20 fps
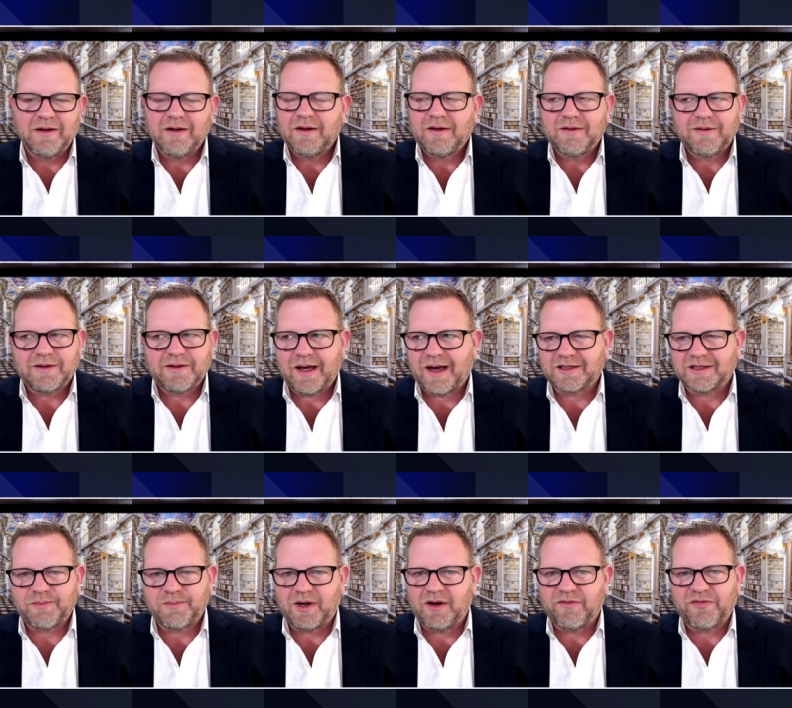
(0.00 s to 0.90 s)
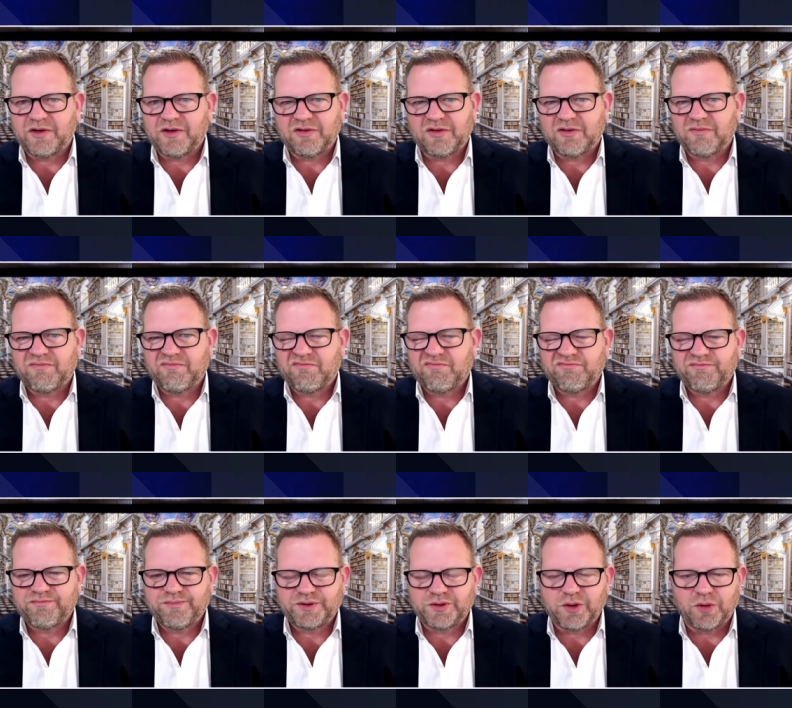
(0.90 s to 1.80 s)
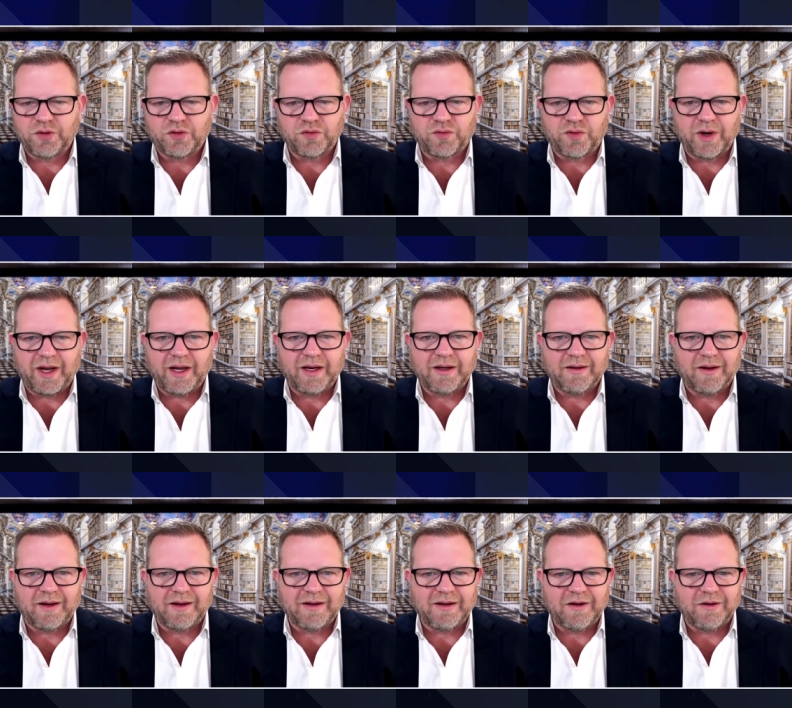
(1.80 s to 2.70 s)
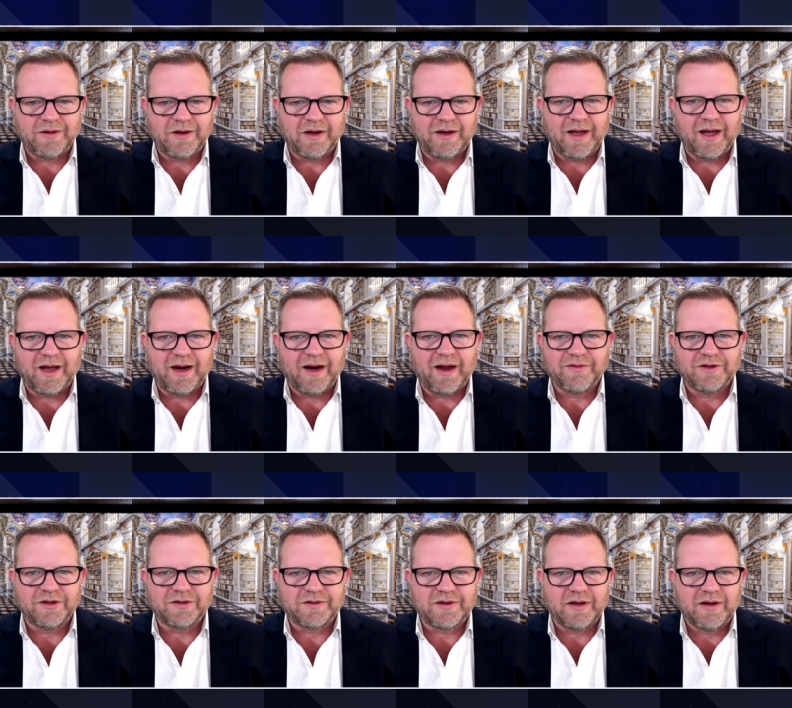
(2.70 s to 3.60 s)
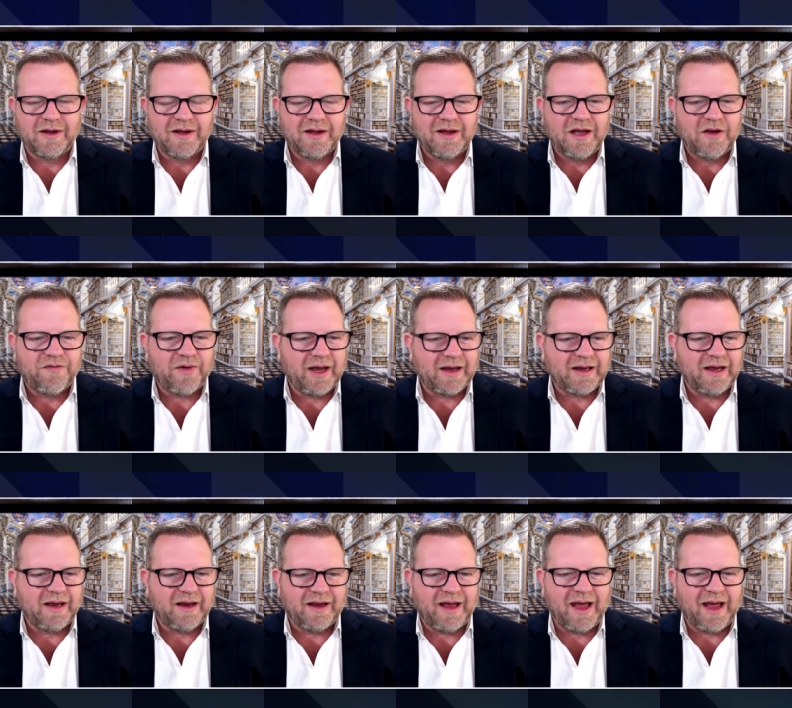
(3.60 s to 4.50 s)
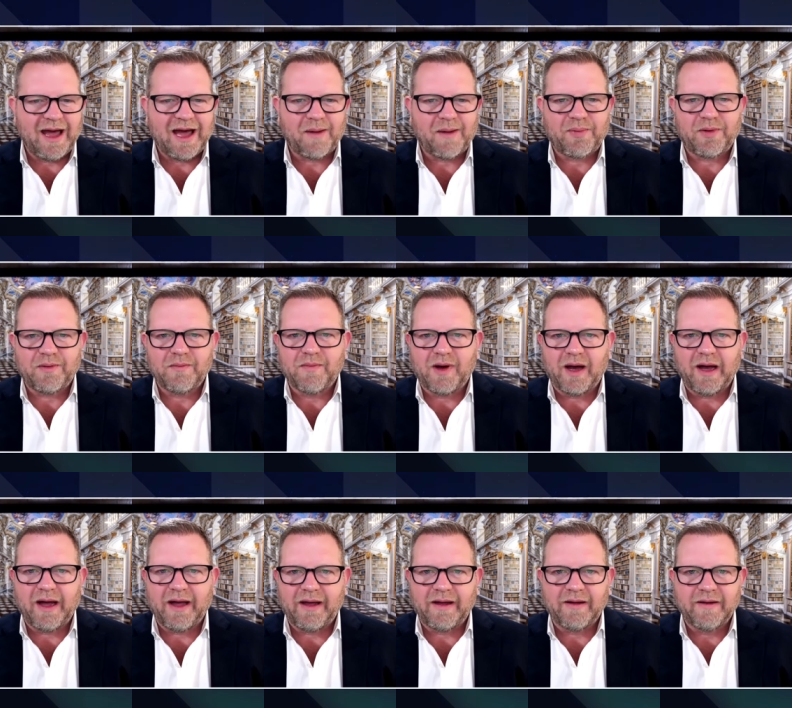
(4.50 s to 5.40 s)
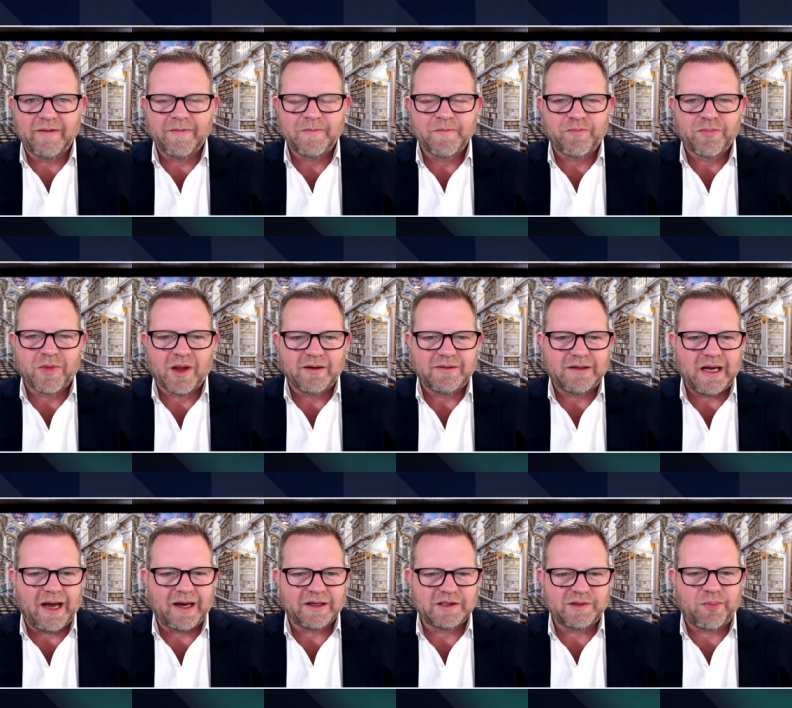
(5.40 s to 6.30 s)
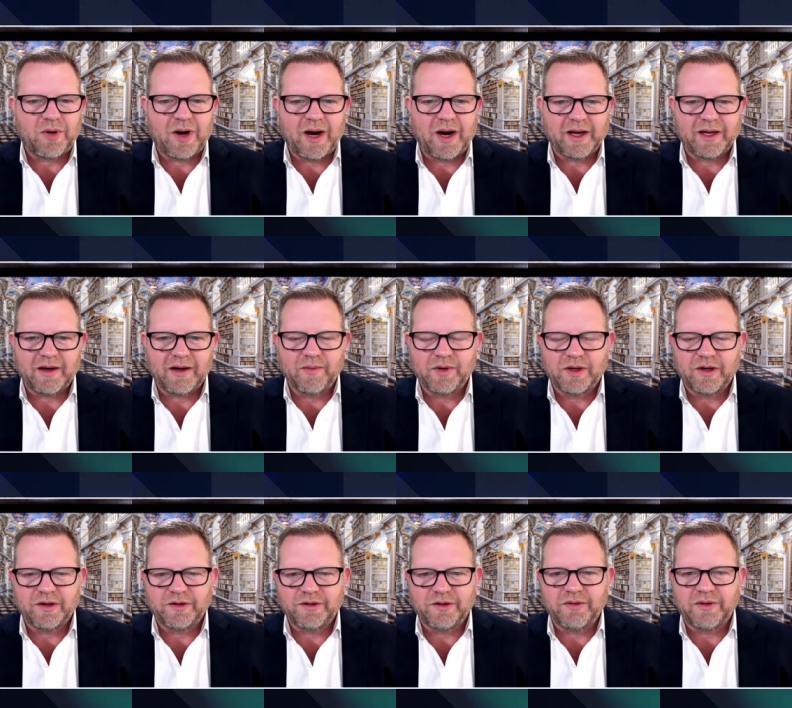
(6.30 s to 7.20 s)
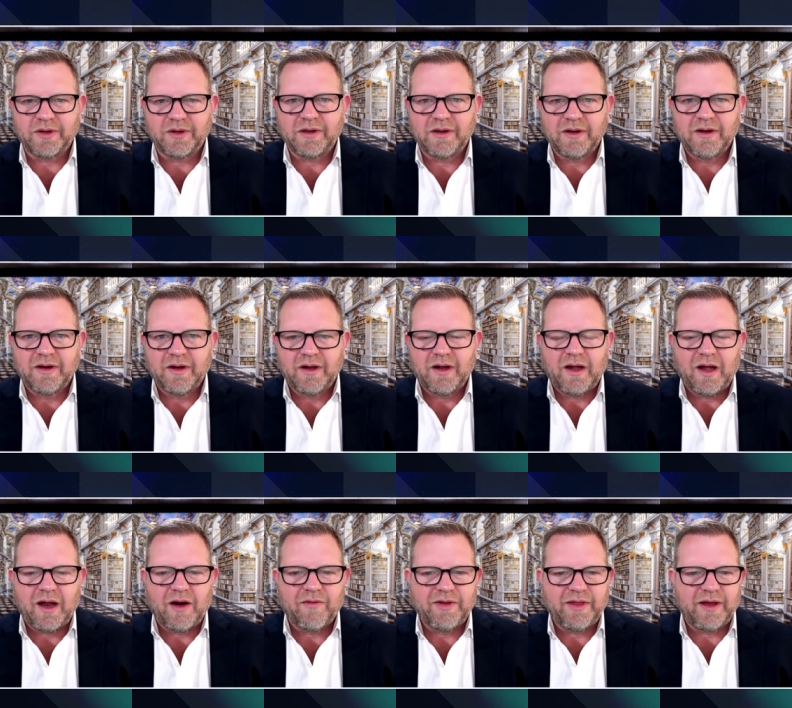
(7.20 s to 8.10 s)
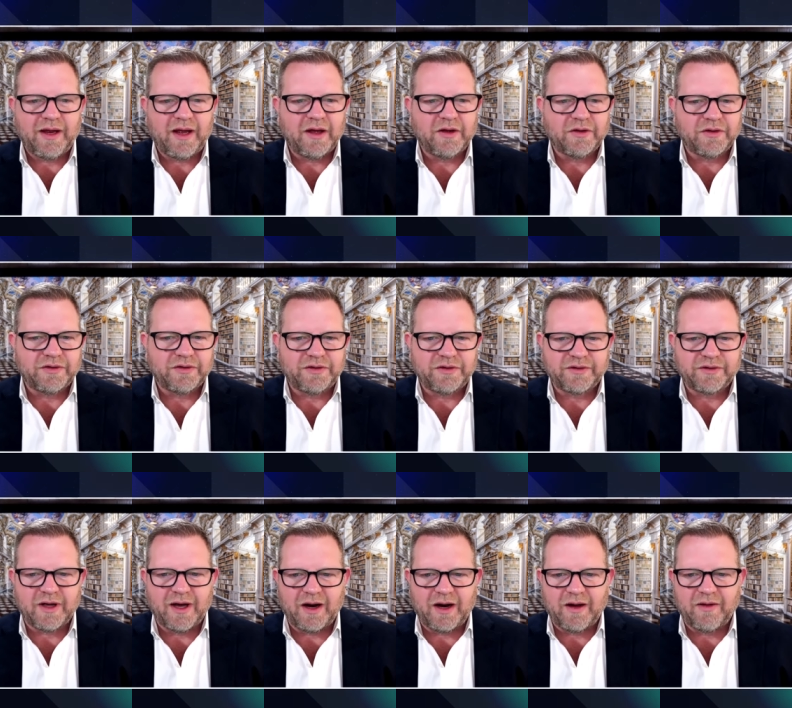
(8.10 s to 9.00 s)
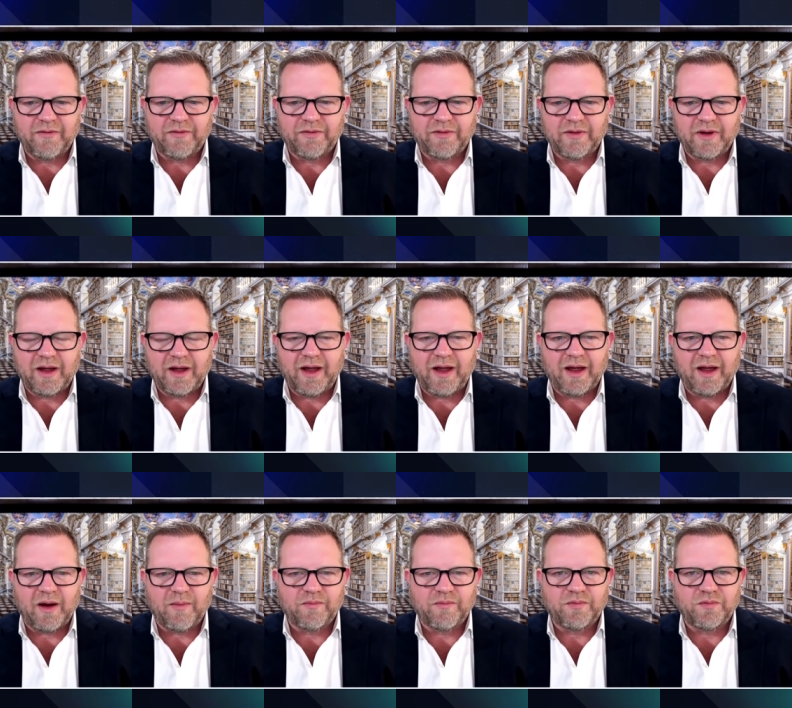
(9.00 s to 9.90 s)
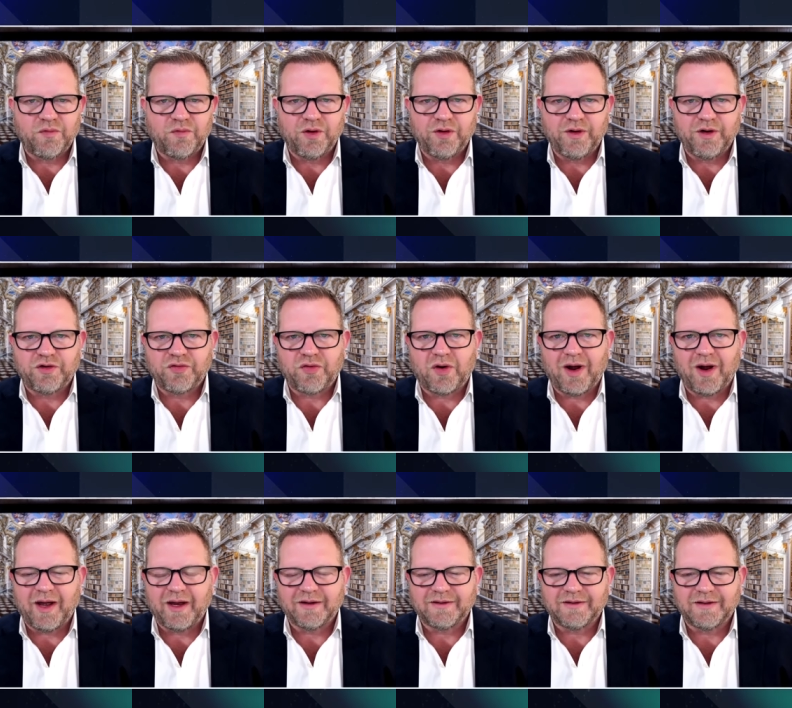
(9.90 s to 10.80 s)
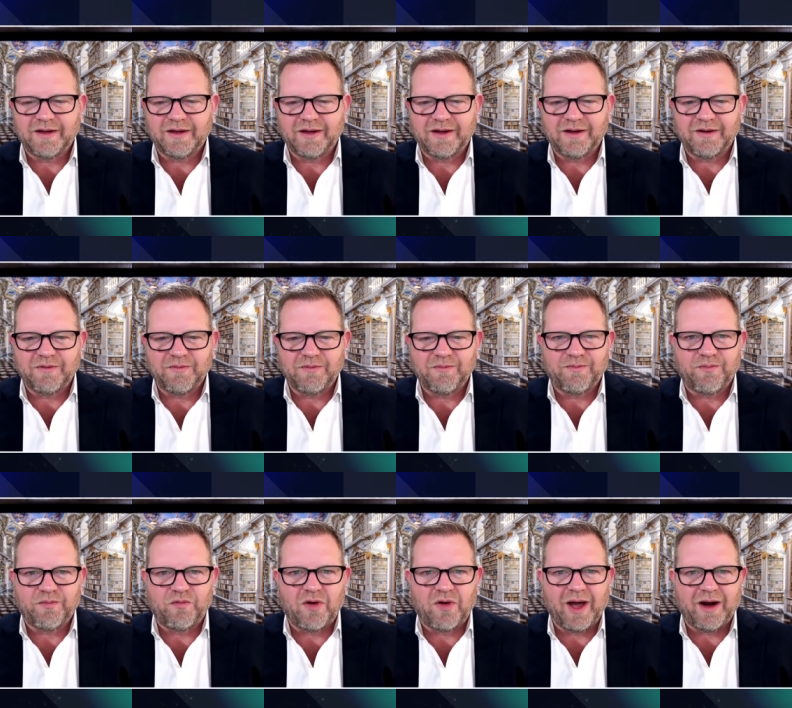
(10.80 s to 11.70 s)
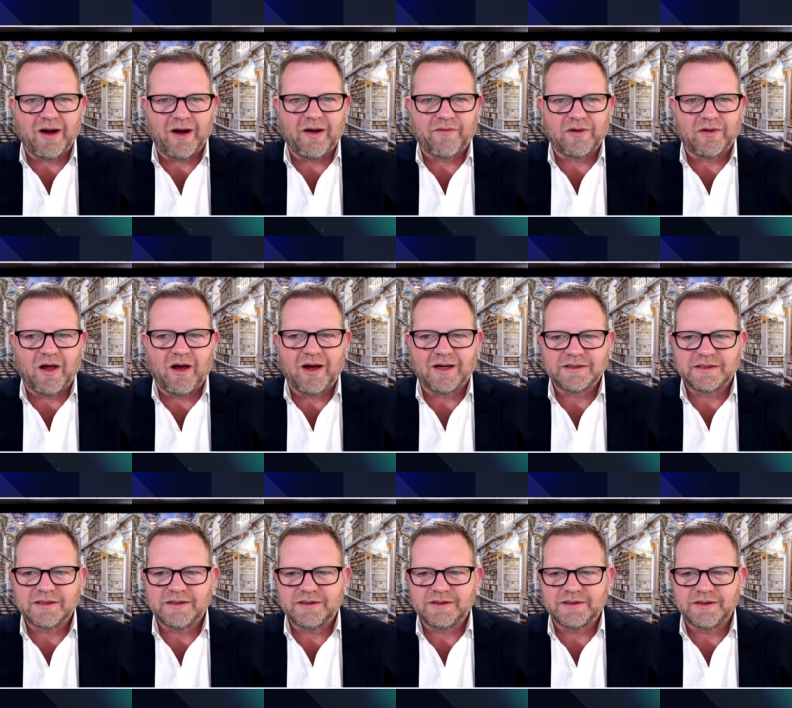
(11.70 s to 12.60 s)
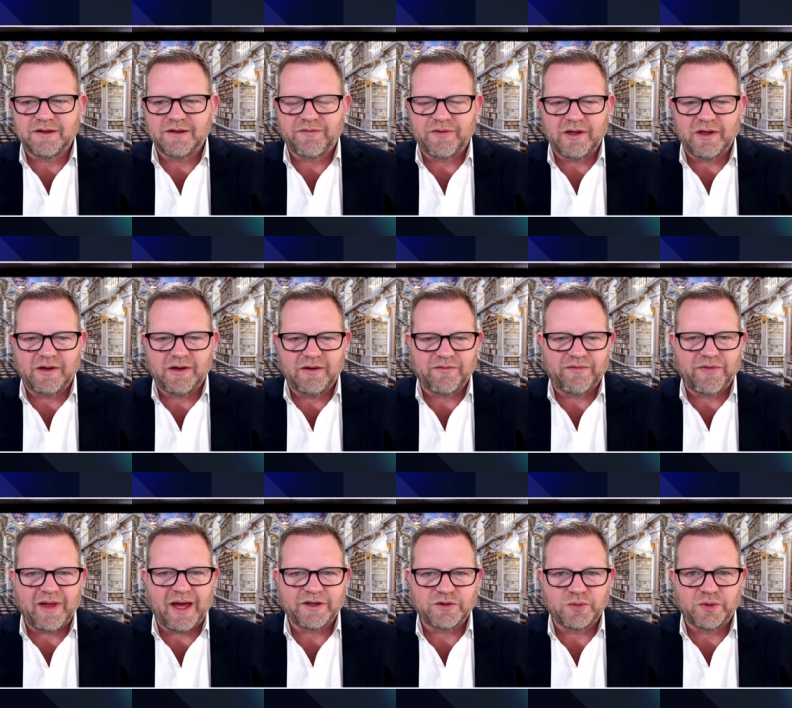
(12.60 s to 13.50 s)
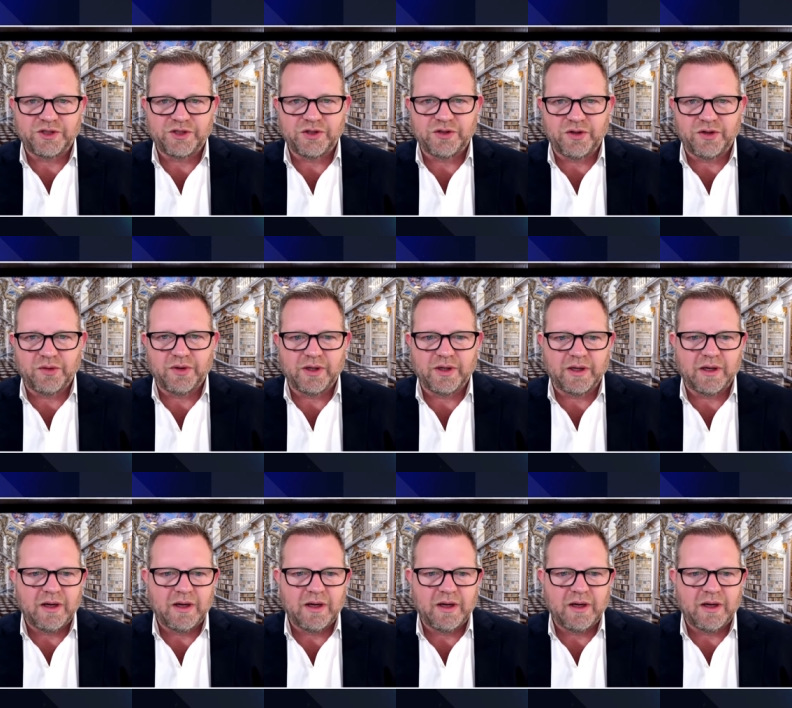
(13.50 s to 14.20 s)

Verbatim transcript: the tax benefits are so great. Like you, again, I just if I can cap my tax bracket, I'm going to do it. Everything else is kind of hey, I'm really trying to write off losses, and if and if that's what you're doing,